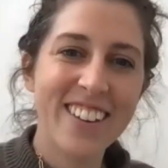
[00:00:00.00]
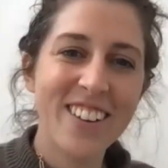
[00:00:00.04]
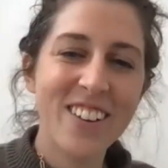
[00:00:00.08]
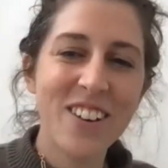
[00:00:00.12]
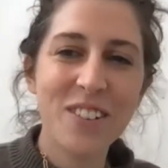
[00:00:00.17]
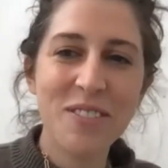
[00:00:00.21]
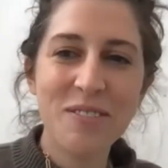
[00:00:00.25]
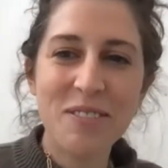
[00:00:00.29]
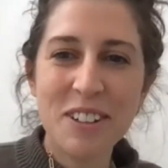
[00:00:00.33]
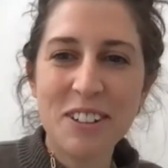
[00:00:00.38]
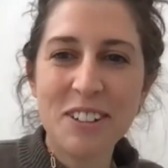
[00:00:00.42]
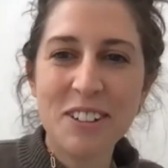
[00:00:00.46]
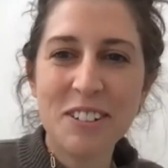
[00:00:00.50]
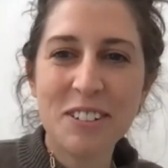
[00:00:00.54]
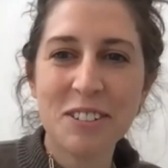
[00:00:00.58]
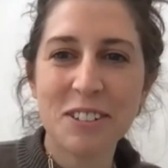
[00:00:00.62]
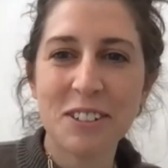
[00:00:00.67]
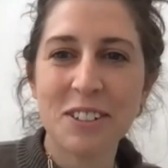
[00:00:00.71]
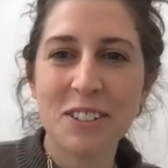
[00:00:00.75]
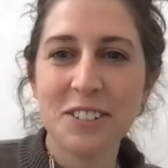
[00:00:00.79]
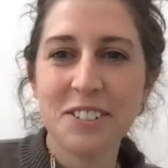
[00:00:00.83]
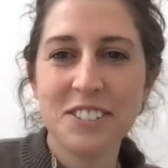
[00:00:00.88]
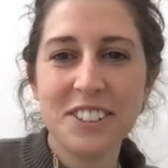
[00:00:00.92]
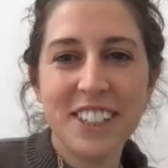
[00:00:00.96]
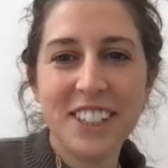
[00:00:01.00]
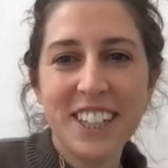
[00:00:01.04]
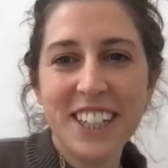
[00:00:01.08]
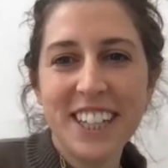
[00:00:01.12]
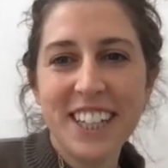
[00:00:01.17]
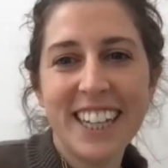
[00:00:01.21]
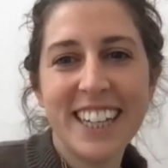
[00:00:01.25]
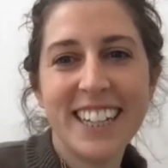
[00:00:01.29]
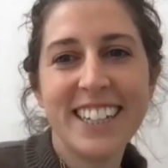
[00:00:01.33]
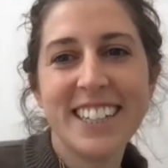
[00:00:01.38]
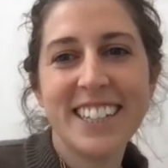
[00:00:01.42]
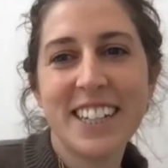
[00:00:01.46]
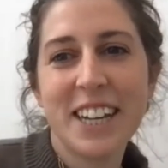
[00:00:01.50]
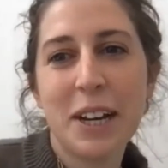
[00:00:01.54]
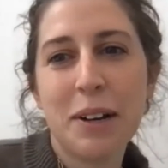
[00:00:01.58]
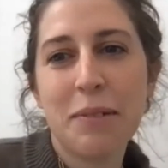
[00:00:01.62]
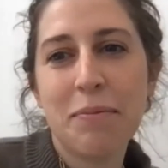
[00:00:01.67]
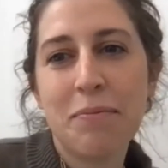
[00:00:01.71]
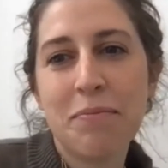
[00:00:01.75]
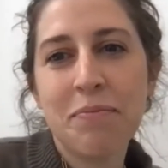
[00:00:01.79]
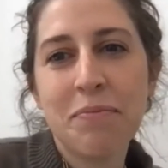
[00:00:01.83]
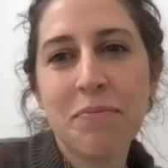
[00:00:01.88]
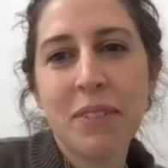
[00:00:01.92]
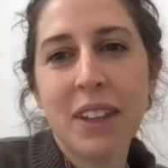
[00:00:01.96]
Oh, beautiful. And
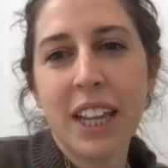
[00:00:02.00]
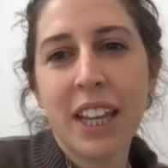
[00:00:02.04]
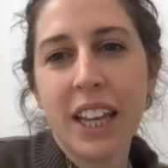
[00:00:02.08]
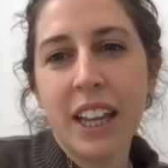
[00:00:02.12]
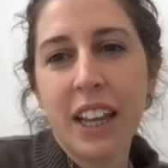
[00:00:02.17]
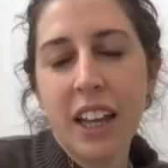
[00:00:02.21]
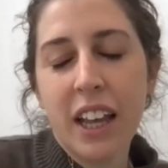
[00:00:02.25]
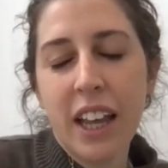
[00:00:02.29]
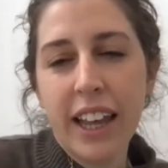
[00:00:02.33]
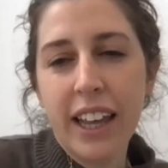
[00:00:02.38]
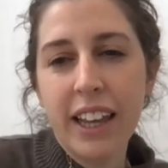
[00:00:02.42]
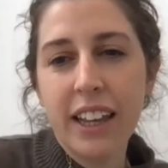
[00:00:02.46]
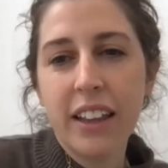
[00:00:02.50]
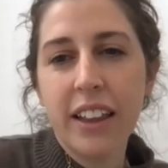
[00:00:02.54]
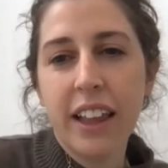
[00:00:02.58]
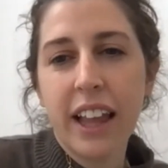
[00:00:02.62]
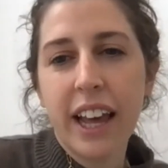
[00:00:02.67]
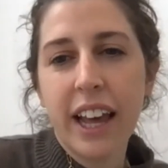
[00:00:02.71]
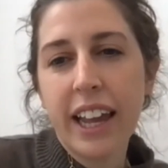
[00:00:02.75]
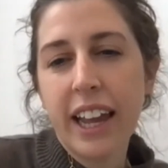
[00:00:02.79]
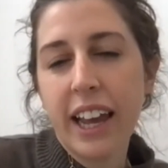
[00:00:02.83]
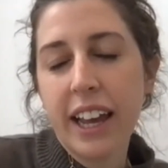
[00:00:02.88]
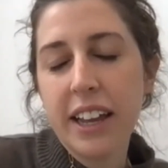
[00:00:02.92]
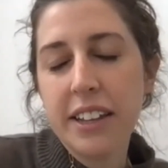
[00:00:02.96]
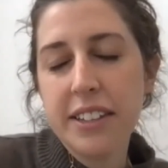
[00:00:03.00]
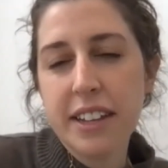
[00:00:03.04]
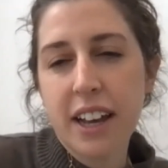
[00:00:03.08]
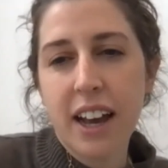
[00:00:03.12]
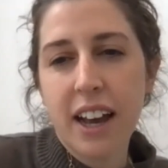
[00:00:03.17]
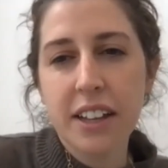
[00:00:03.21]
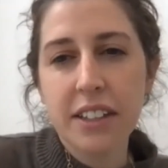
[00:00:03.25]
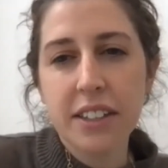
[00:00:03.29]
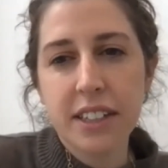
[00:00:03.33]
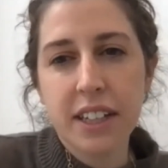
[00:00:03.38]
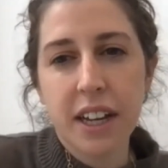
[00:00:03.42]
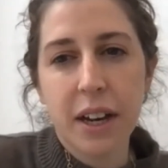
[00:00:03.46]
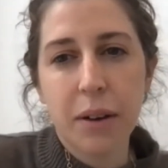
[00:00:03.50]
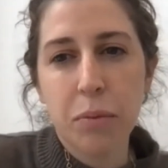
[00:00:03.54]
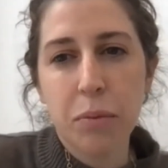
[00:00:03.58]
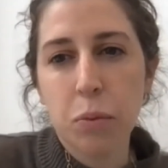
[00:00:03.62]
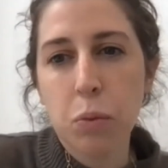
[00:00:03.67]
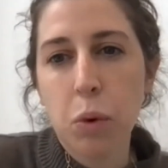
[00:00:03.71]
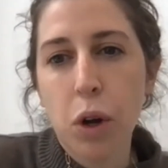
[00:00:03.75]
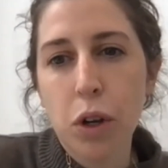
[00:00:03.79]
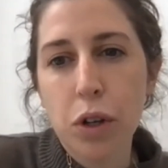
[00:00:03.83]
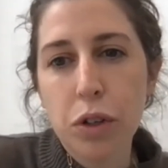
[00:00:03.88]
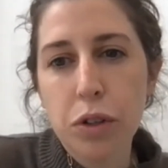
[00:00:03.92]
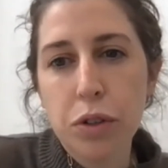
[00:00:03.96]
Eli has asked,
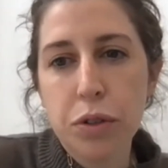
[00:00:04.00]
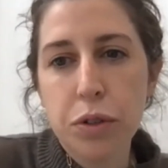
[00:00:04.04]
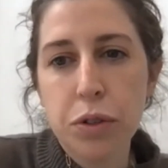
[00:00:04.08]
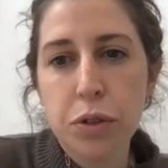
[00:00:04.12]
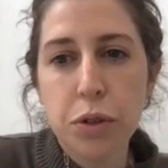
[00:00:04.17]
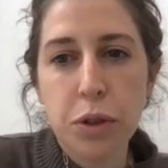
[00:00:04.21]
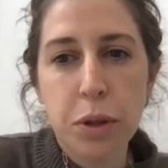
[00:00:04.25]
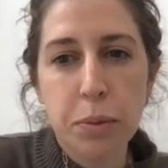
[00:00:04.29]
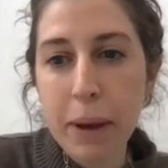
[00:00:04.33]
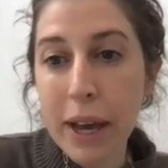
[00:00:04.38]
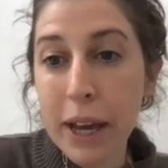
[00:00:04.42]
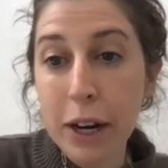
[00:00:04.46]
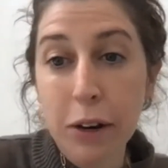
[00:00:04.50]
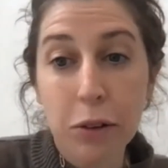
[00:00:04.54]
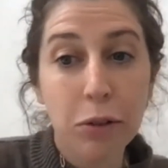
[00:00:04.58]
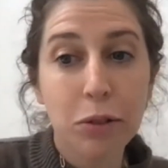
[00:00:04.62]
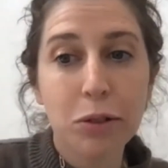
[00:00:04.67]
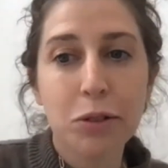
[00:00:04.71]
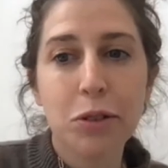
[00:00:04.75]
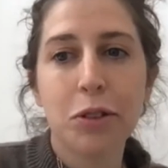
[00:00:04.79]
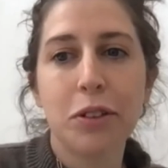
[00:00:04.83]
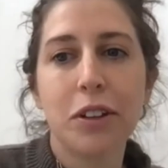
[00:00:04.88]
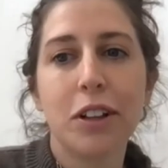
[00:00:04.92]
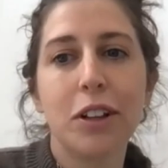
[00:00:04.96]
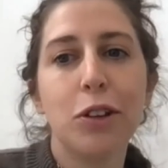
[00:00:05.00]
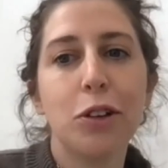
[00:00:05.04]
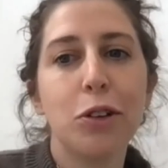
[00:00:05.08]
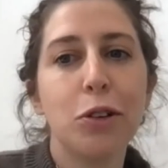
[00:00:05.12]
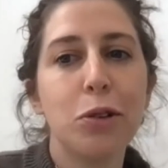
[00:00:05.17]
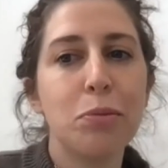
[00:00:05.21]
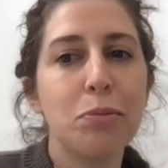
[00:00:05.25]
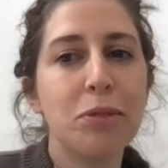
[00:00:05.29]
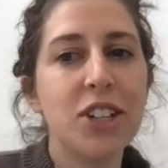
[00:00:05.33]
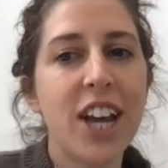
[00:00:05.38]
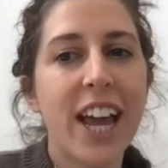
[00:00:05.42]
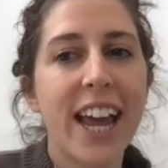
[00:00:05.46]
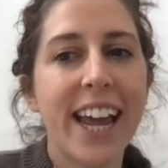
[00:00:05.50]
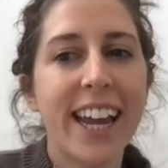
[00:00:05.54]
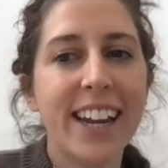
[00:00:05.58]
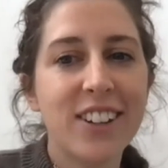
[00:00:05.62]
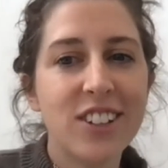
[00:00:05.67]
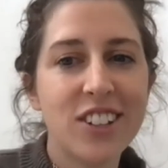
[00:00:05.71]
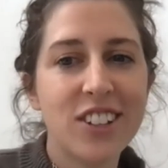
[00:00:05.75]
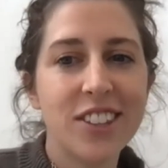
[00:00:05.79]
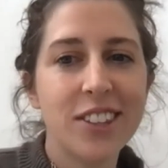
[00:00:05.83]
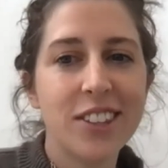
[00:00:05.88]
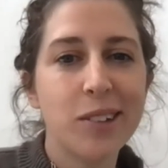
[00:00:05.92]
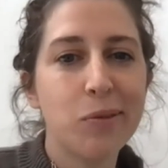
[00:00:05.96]
what do the petals on the loom
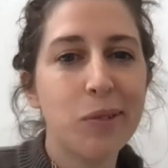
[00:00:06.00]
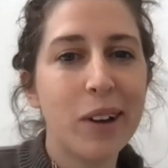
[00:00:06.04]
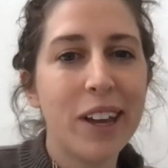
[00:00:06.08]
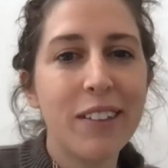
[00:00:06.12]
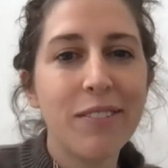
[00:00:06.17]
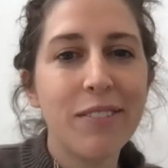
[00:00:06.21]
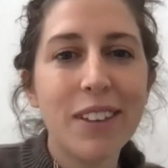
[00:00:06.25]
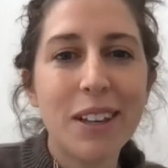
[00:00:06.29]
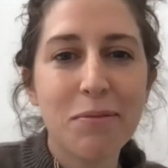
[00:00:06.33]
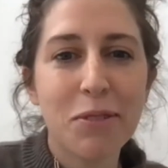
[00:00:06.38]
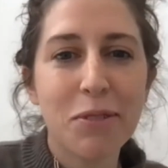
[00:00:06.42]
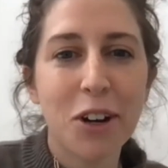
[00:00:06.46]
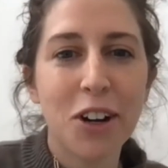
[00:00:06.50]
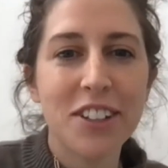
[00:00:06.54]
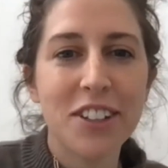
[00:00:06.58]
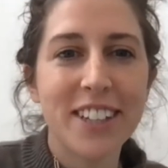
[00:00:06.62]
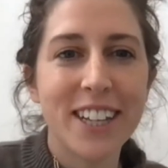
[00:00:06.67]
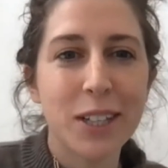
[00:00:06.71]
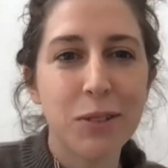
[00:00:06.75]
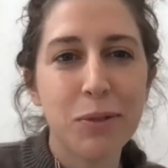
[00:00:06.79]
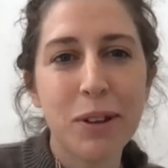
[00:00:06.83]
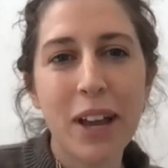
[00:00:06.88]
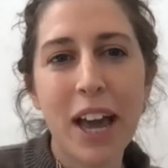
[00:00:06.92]
change in the weaving process?